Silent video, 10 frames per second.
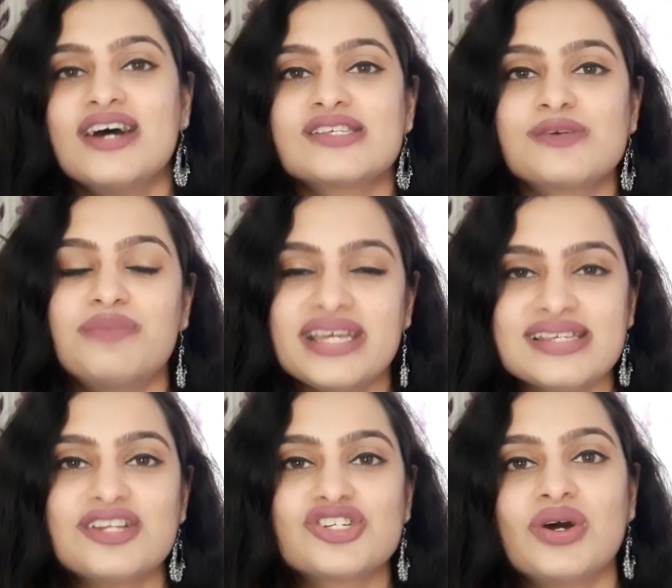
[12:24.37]
So please
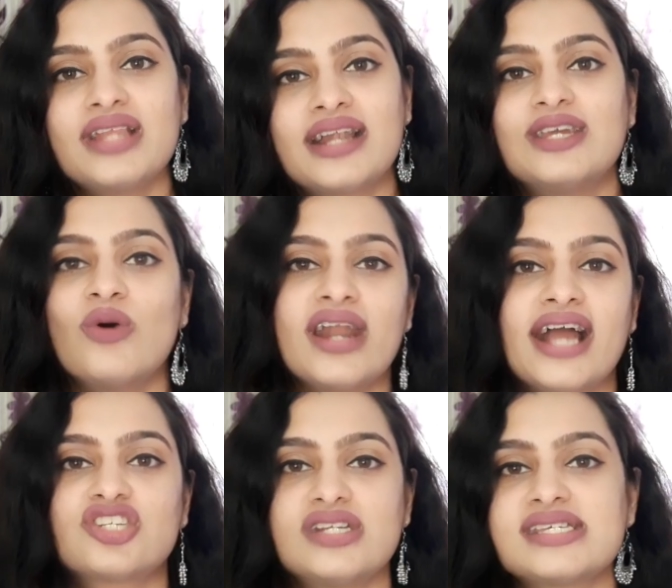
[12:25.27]
ensure that you are
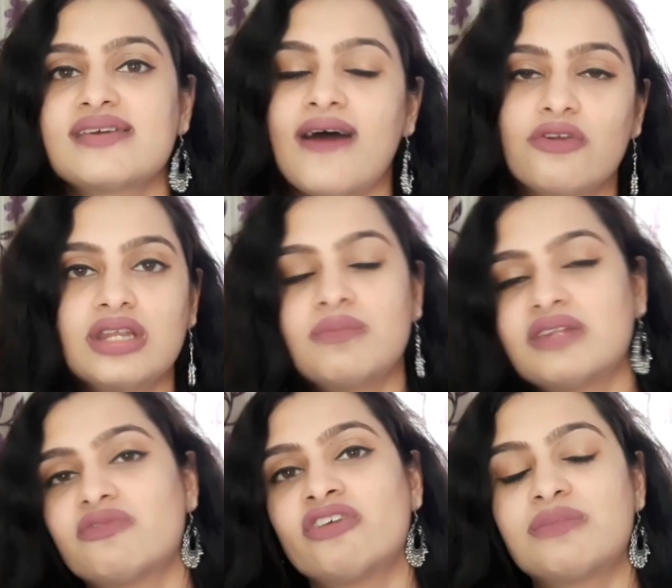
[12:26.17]
actually surrounded
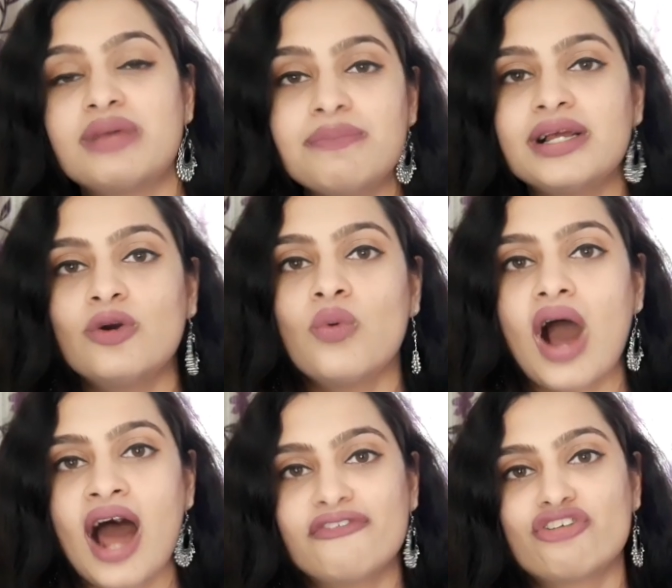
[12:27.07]
with people who
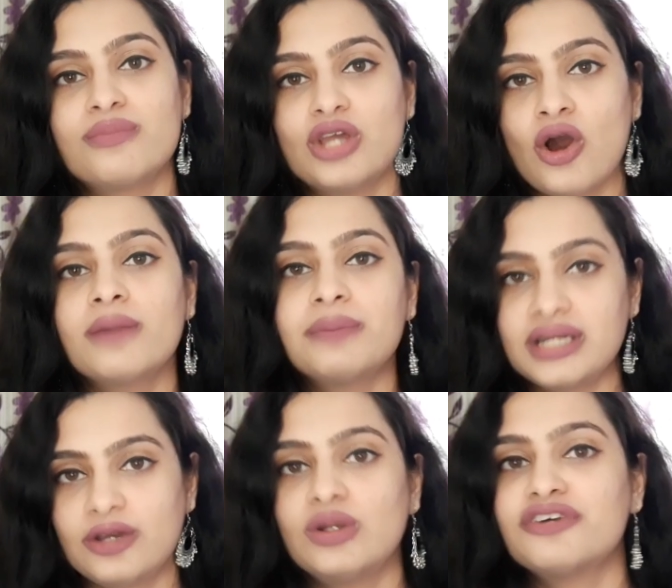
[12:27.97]
are from your
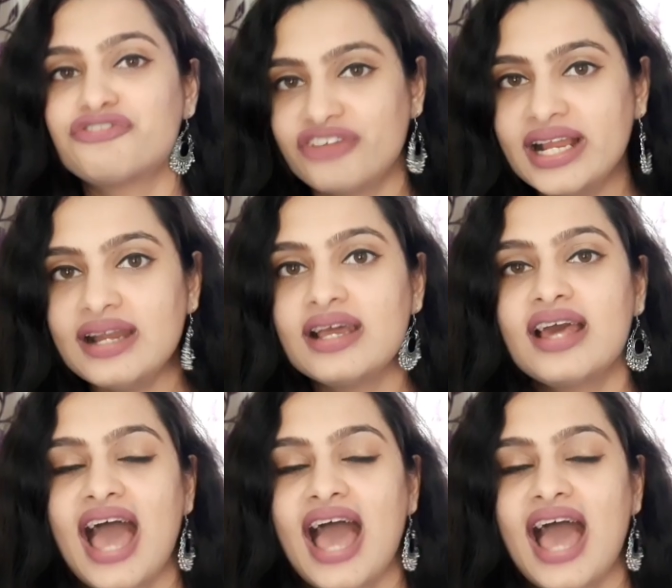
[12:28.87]
particular field,